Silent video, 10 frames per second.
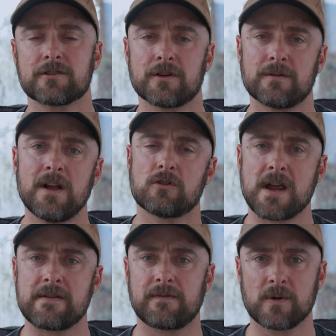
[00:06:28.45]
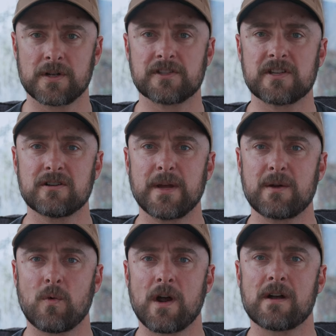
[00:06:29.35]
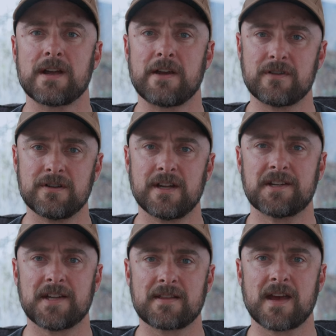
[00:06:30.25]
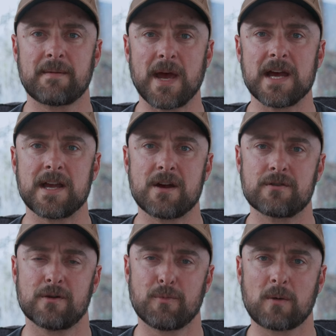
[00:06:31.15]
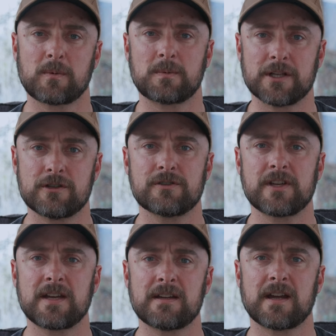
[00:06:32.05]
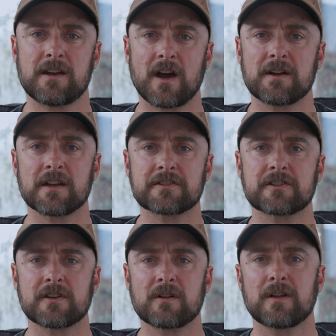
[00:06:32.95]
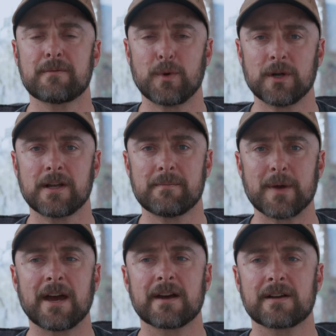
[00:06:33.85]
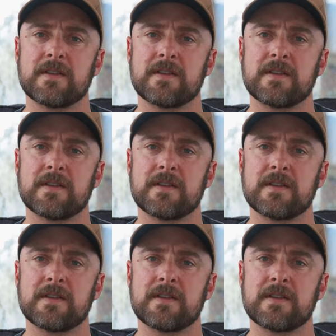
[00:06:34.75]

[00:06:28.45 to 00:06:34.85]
So great for concealment, where if you need to take that mag out, you're probably using it and not necessarily putting it back.